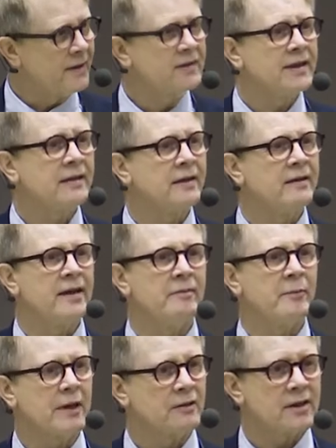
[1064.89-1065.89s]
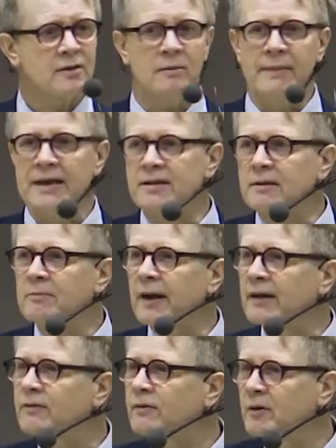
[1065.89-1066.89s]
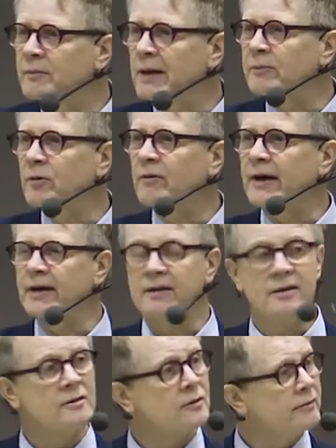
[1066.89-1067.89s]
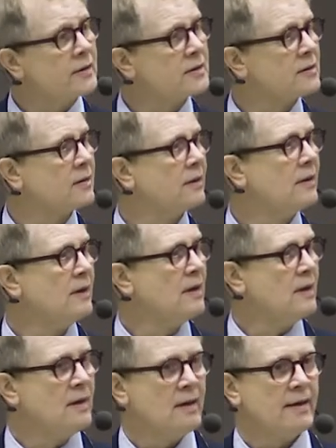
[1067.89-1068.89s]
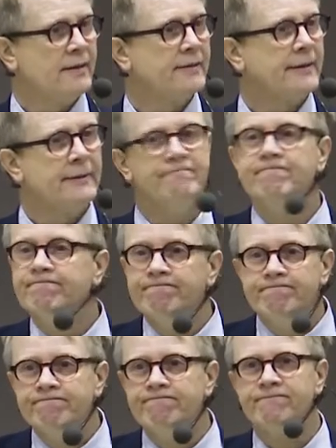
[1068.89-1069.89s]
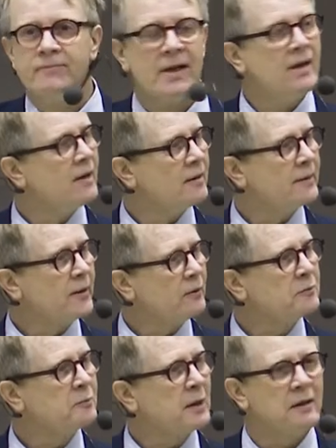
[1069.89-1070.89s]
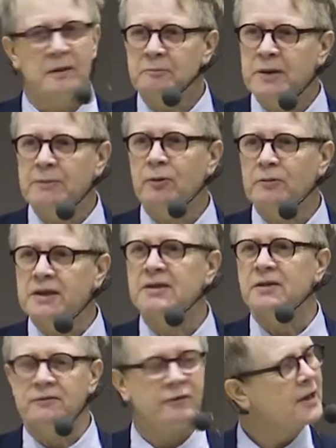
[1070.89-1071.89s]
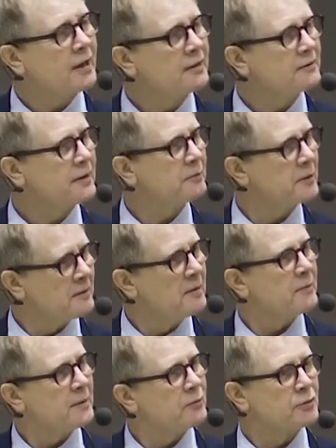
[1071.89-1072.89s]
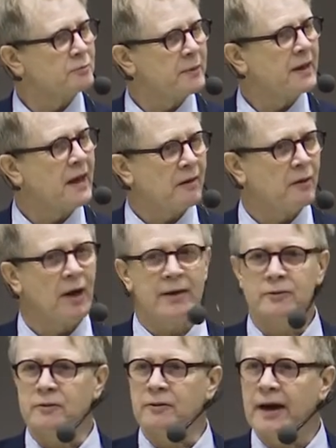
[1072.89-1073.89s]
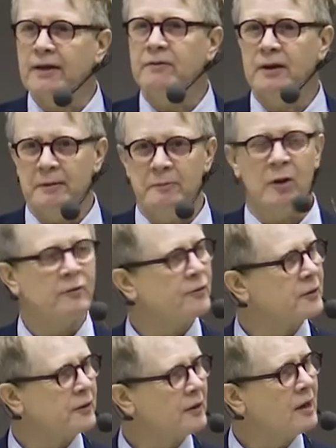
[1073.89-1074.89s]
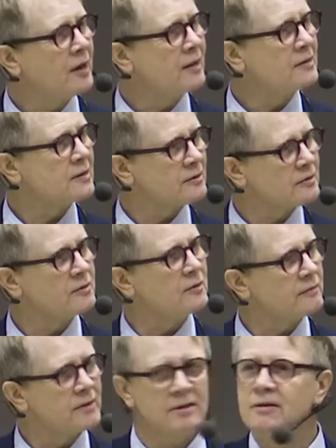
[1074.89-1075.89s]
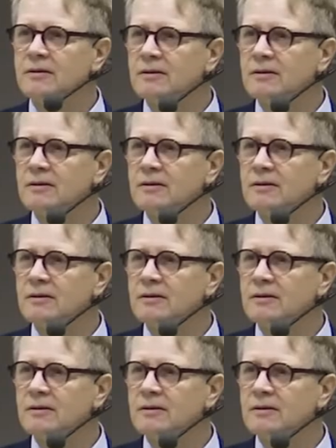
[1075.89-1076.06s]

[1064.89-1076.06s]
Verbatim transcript: It said that we are just a matching platform, we are providing this service, and this is a free country, people should be allowed to drive, offer their cars as a service